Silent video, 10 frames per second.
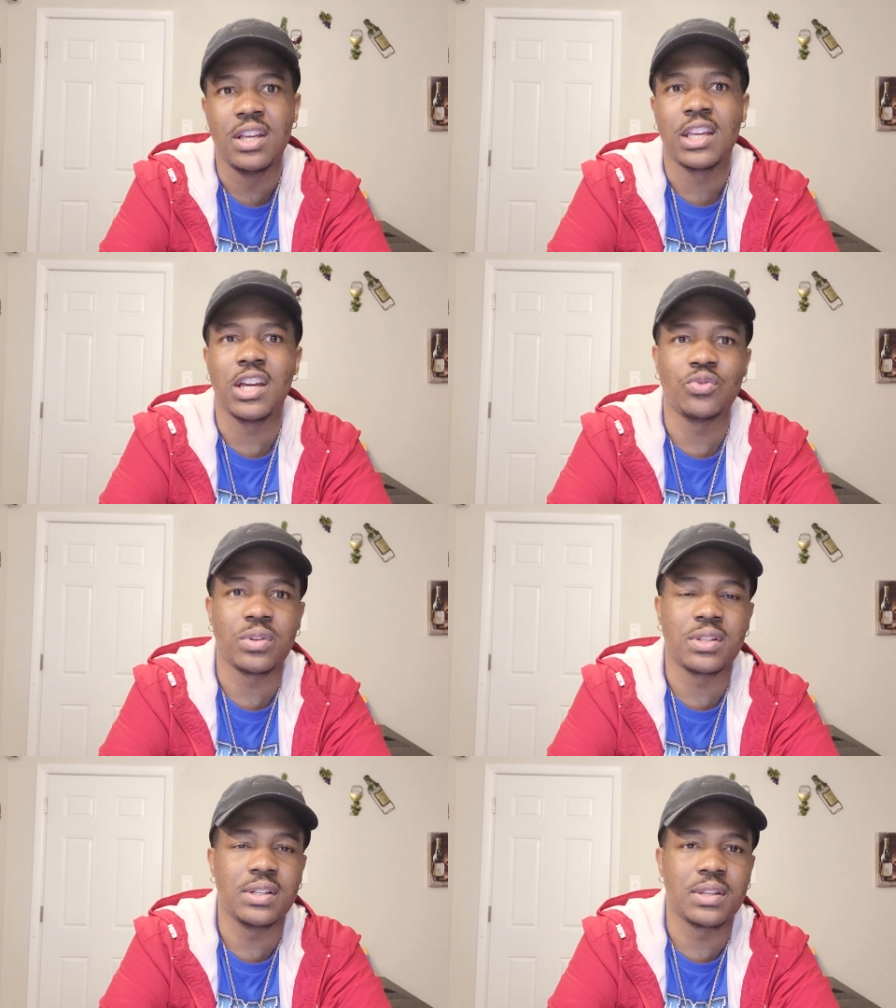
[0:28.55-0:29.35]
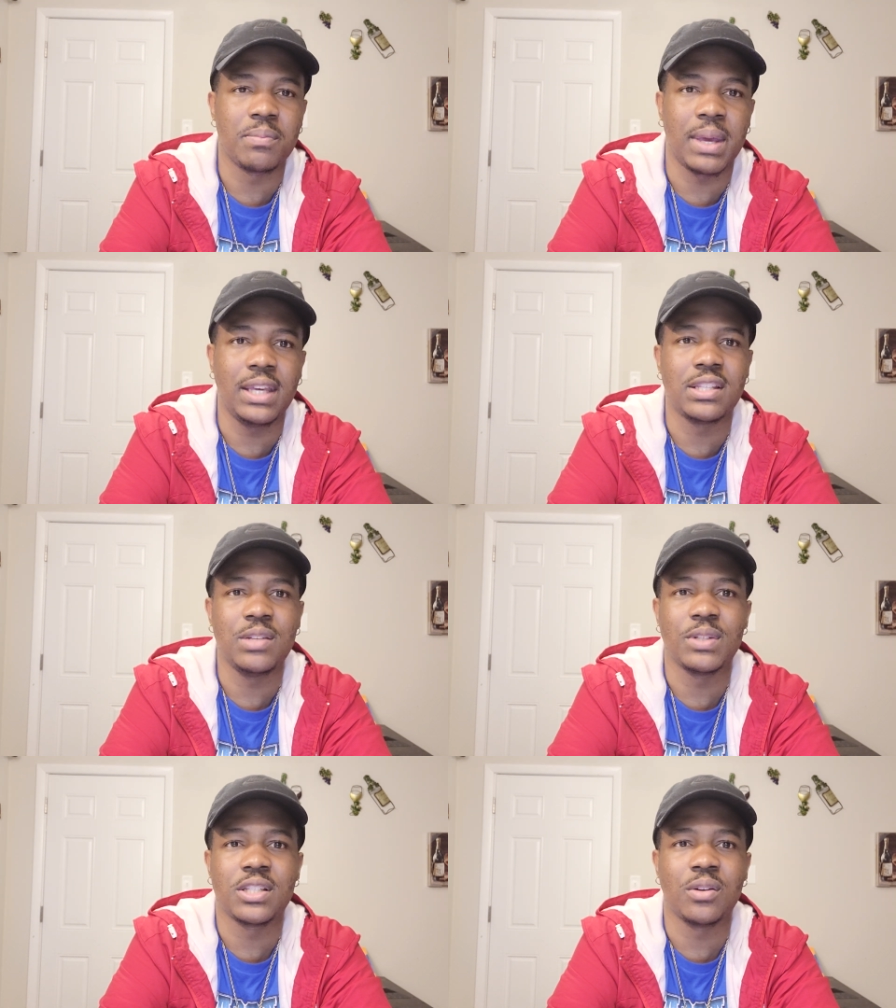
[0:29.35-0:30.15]
Kendrick took the bait because he
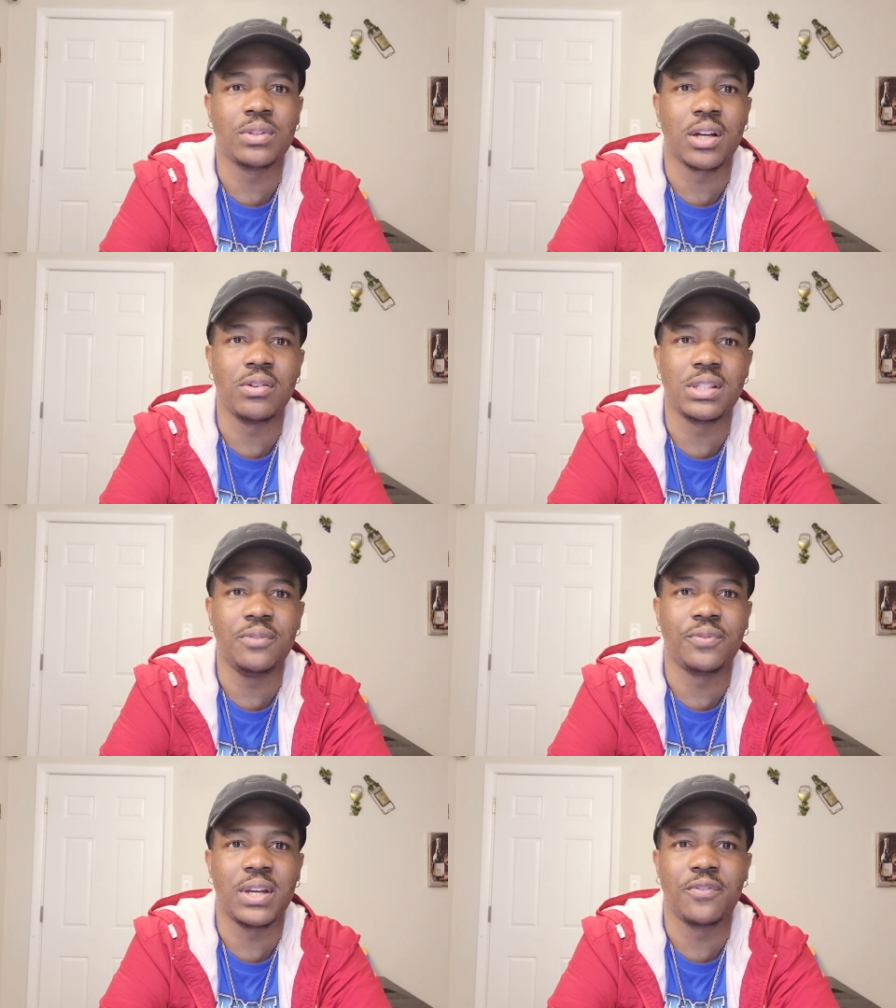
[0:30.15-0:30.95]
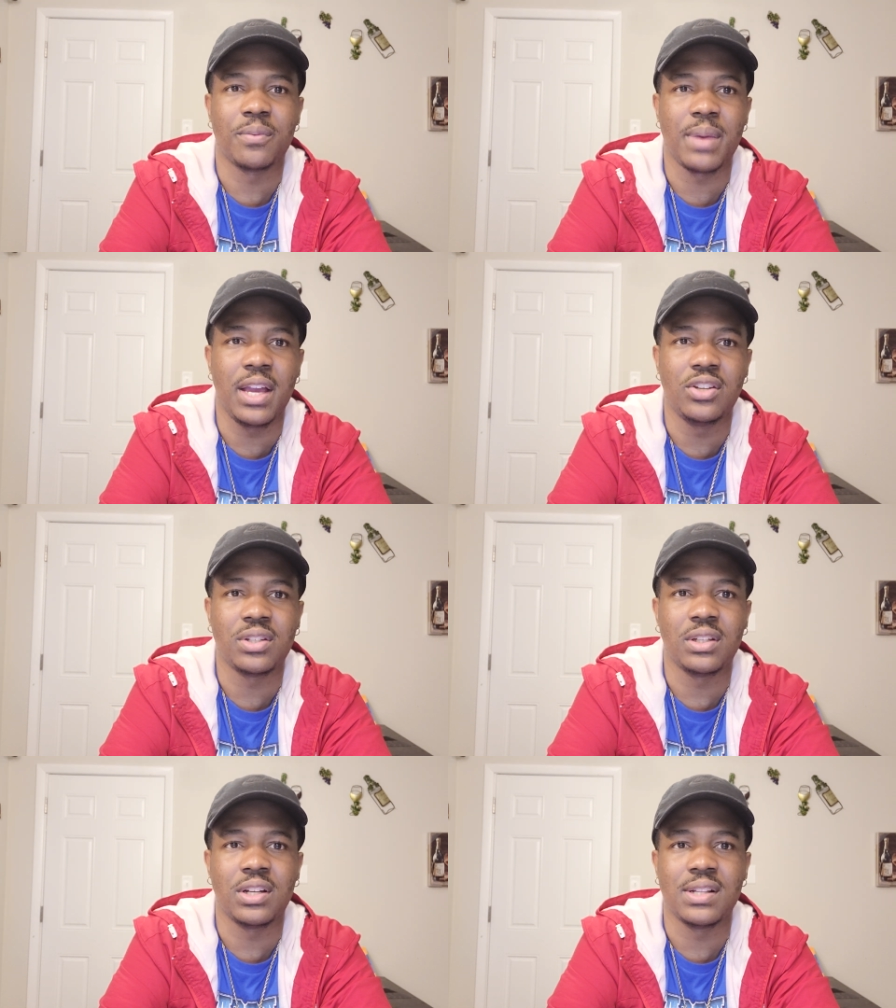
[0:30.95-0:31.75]
was so thirsty for
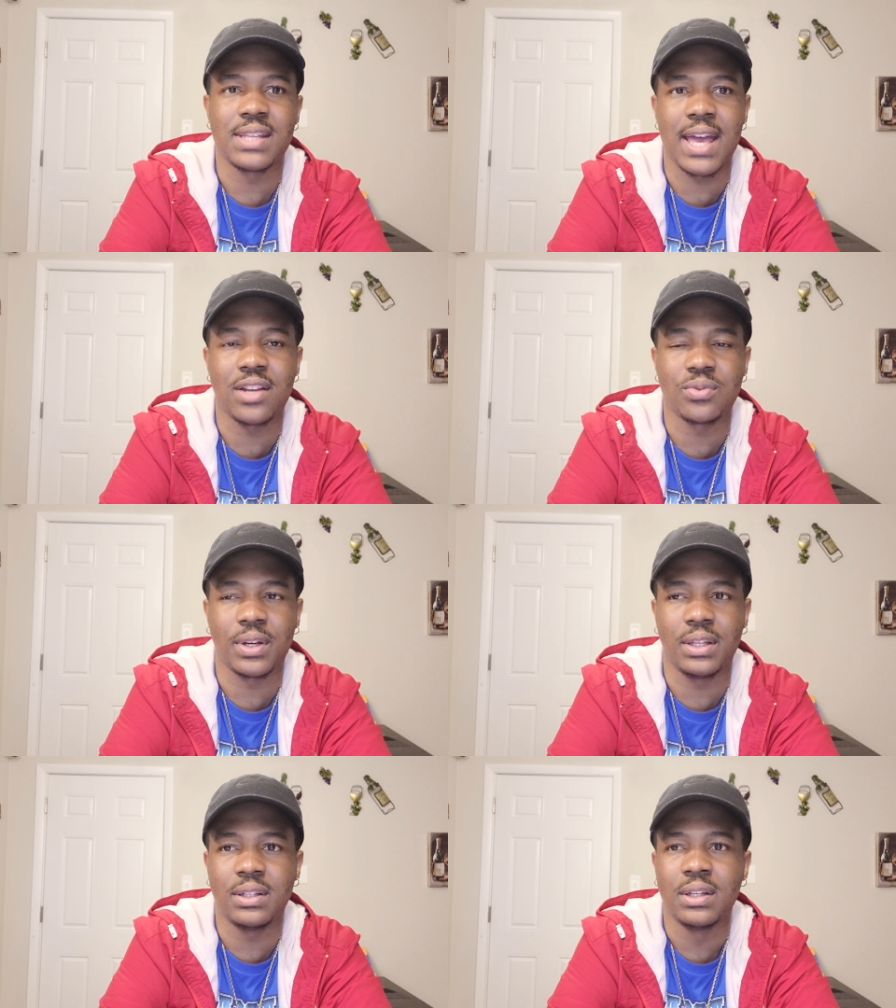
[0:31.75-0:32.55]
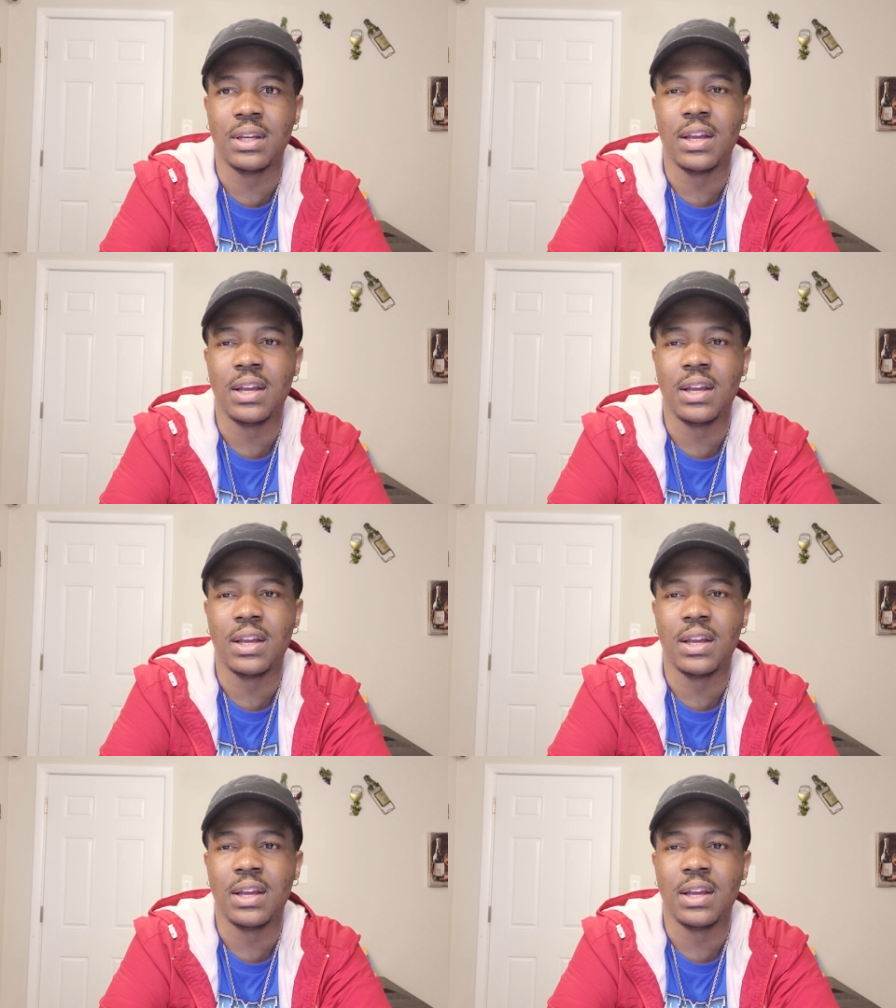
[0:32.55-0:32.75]
information and attacked Drake.